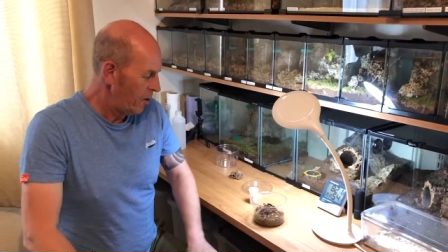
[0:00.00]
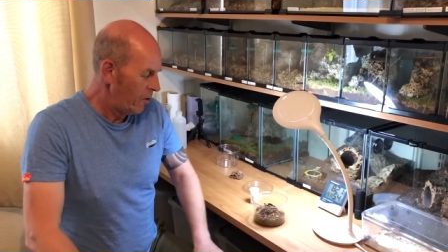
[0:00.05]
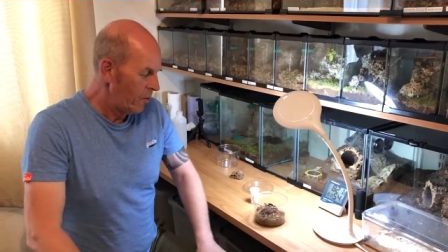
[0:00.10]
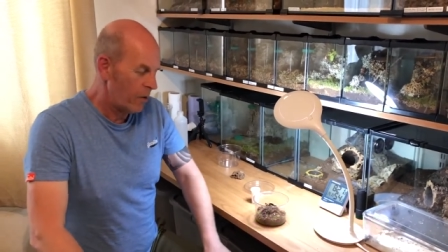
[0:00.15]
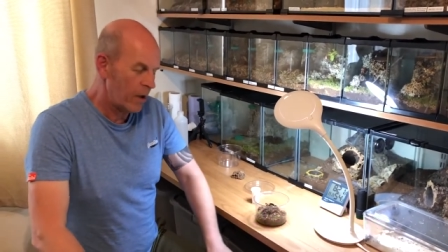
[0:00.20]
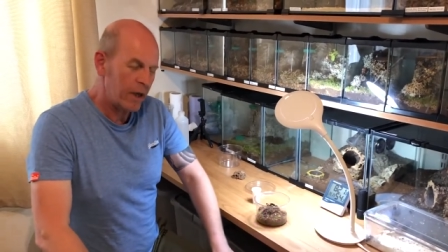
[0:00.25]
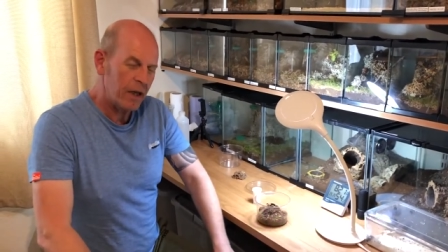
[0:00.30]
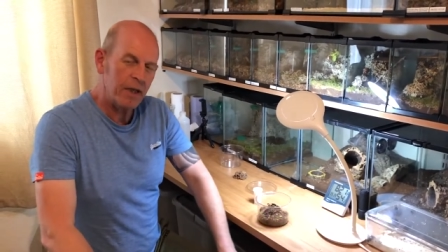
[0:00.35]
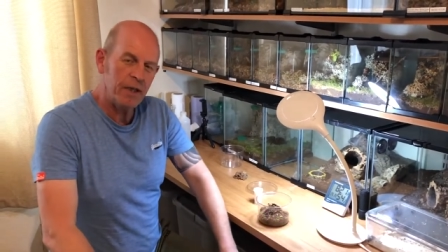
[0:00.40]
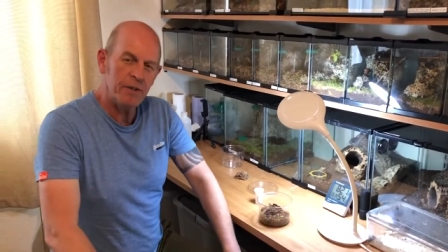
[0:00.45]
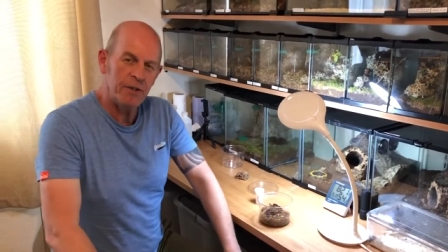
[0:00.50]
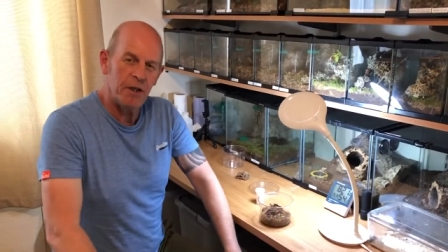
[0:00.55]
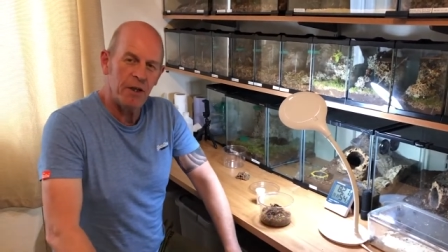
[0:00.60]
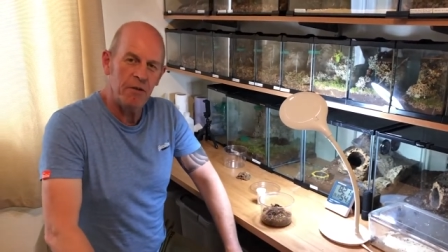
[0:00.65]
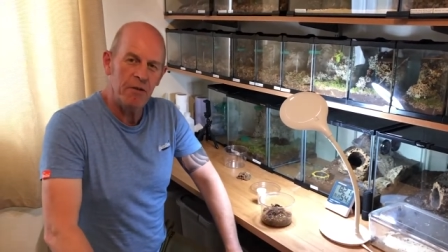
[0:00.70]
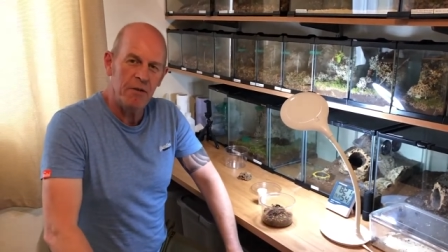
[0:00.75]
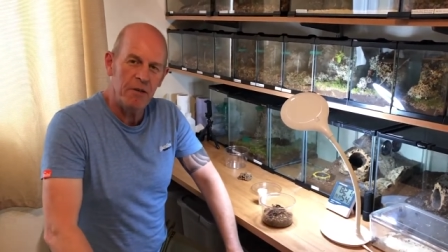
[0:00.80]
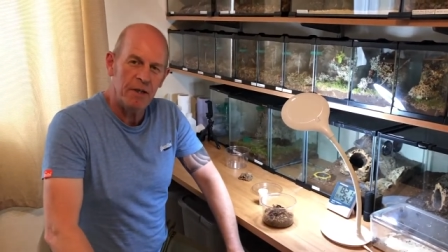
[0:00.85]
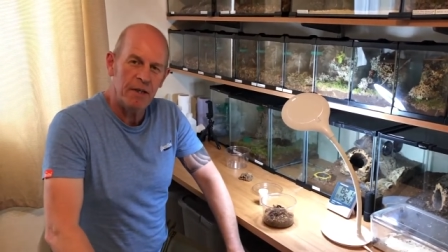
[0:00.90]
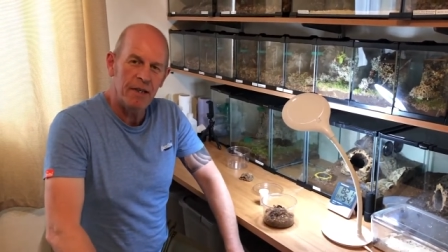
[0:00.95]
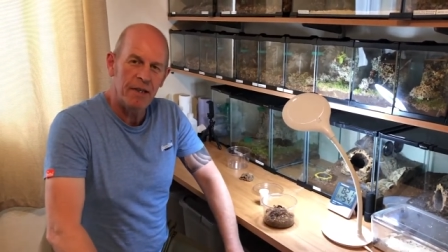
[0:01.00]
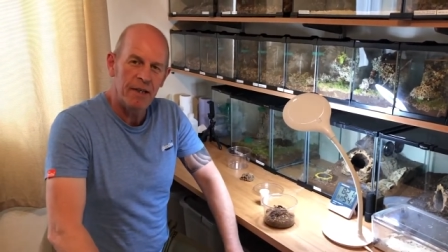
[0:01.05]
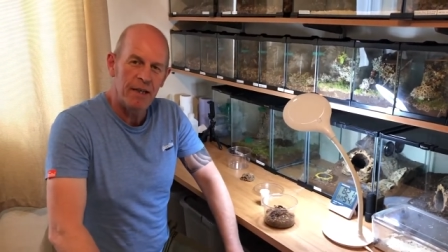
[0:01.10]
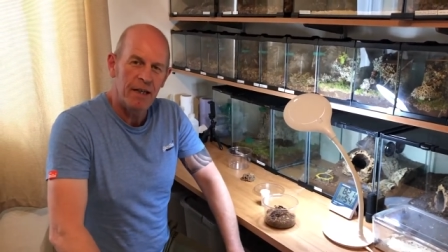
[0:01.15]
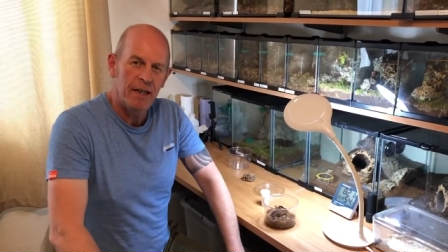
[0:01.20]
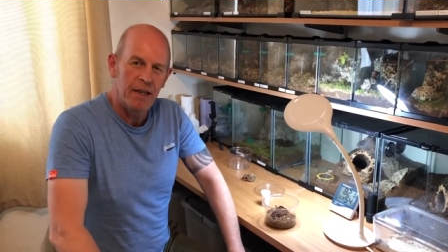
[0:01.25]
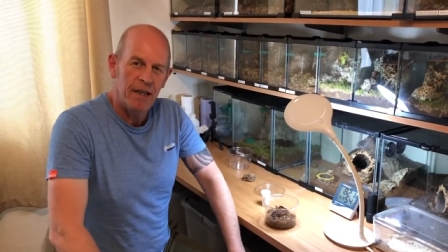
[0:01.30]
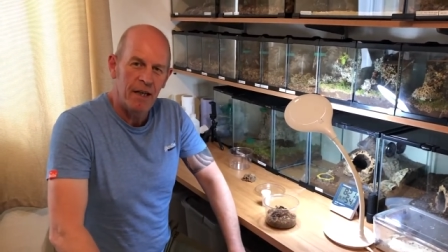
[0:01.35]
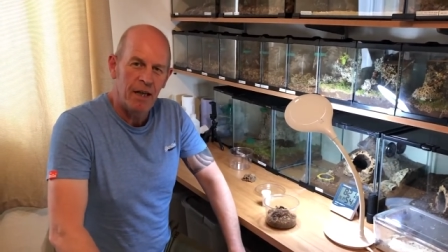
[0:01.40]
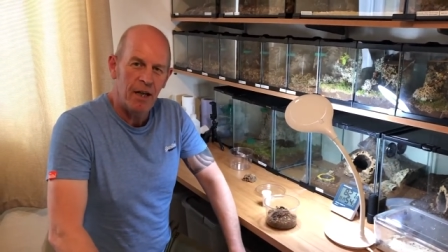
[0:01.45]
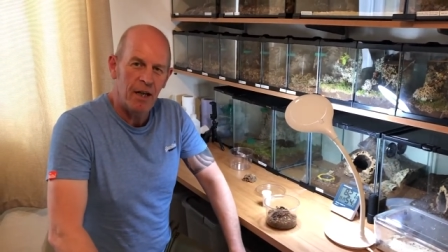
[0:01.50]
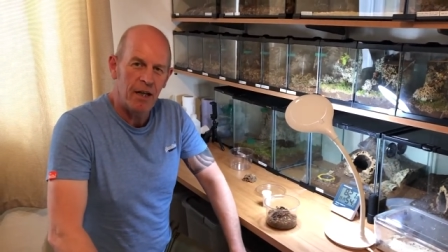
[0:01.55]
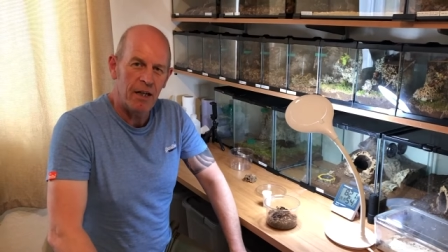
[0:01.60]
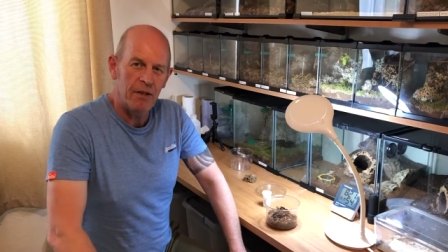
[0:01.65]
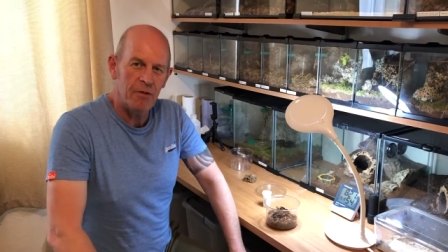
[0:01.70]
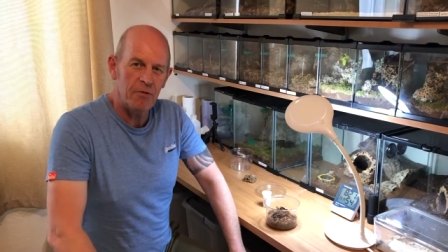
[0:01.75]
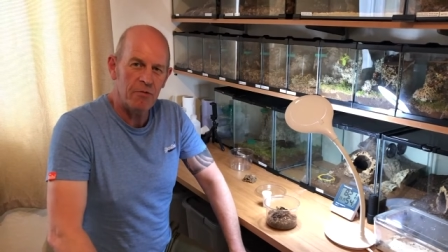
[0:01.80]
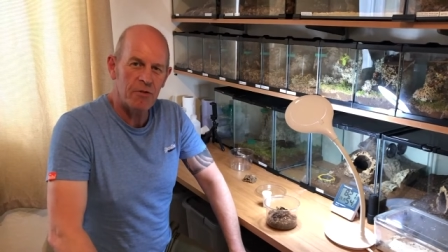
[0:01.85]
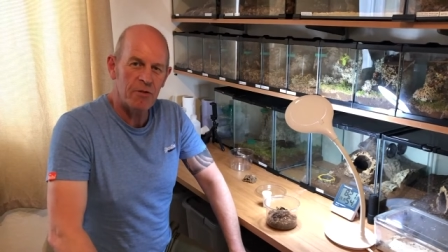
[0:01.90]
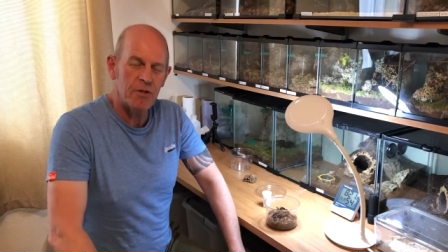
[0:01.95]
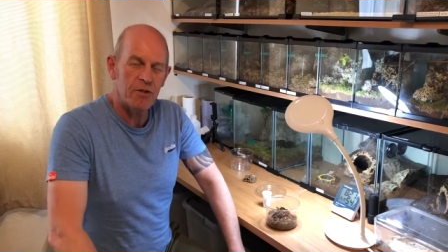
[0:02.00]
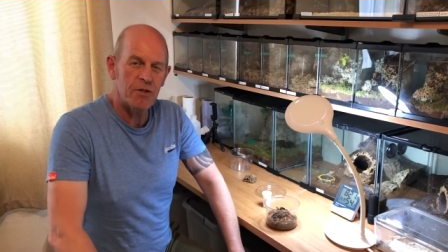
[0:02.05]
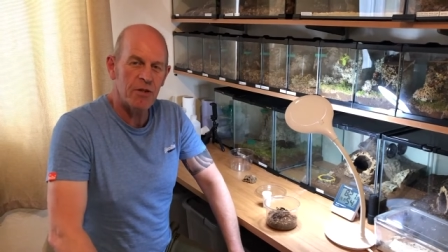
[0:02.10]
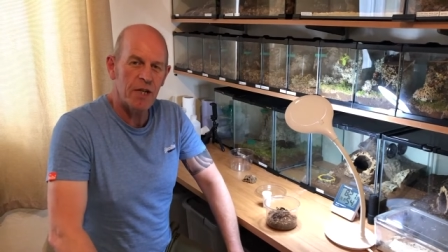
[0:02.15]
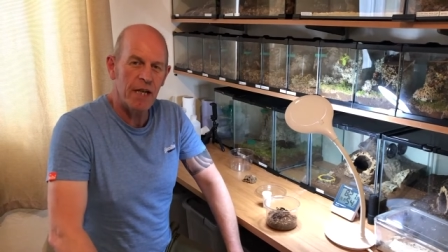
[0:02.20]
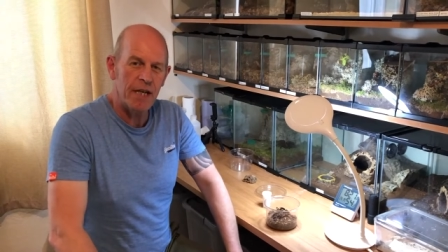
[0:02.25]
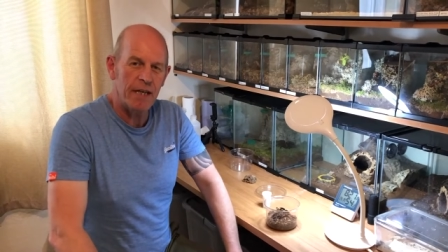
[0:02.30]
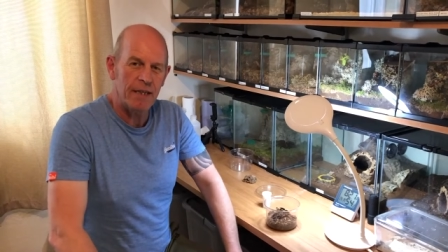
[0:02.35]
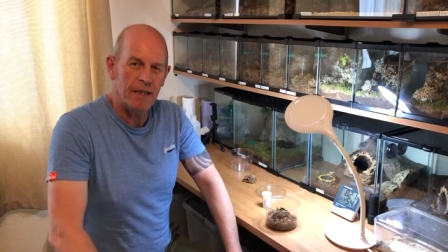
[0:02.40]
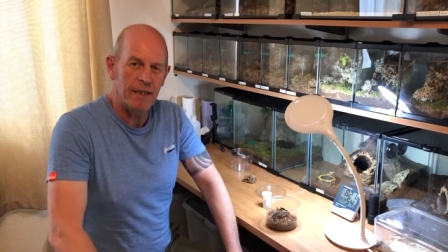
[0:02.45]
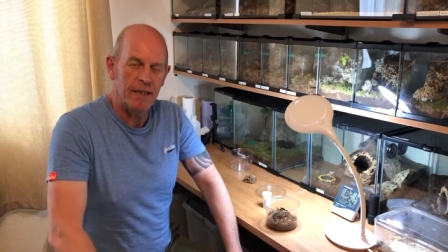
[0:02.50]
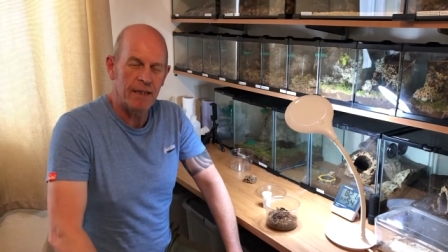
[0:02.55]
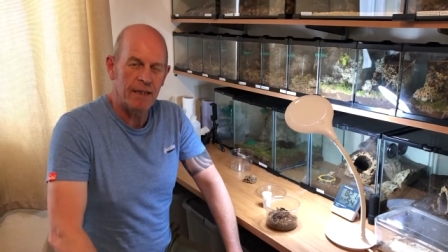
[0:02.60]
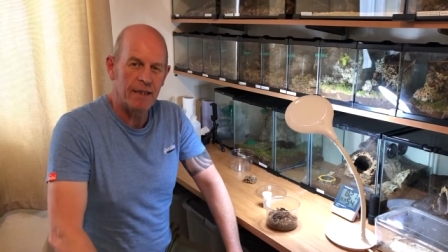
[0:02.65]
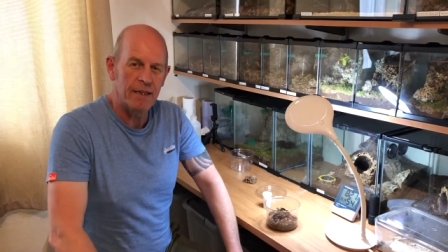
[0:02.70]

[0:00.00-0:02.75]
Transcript: we're going to do a little sling